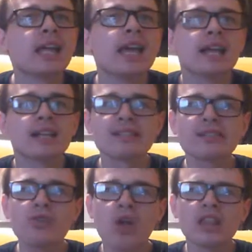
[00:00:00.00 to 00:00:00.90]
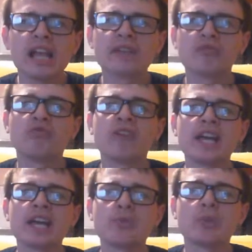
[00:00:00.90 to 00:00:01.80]
Because it's not like
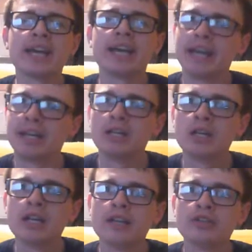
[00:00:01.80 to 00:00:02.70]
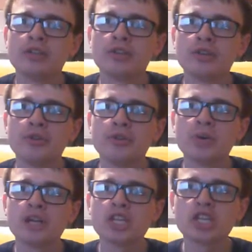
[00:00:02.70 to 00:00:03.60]
Rareware
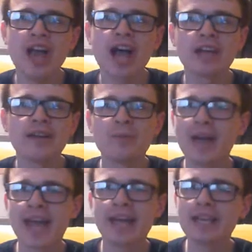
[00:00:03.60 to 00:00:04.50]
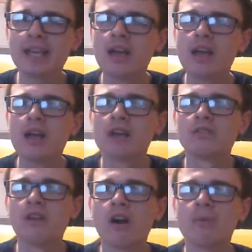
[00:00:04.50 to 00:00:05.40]
to shy away
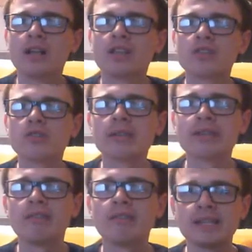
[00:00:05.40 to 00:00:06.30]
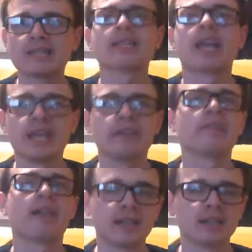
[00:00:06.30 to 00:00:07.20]
from doing risque
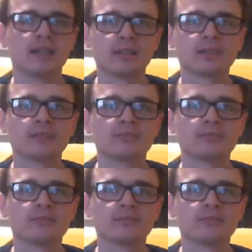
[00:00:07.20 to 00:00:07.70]
things.